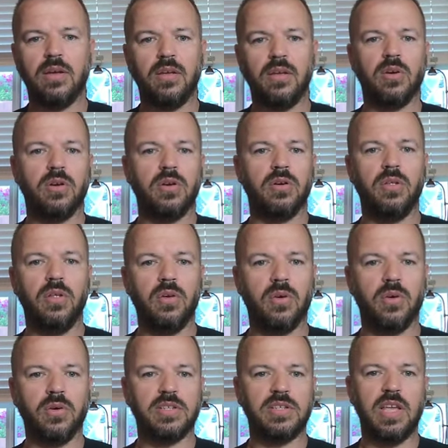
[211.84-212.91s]
You're
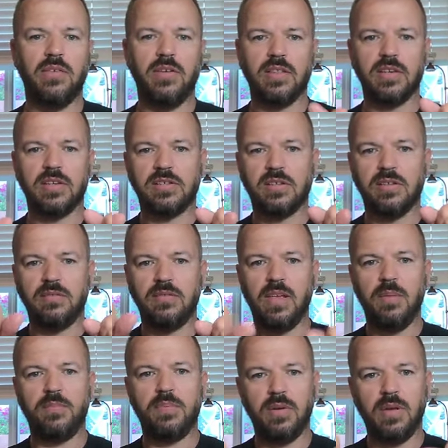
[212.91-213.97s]
receiving this
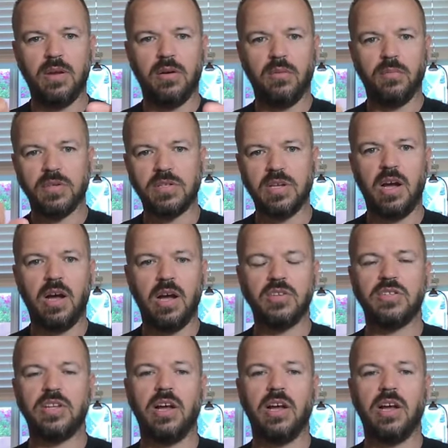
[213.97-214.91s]
deep, massage.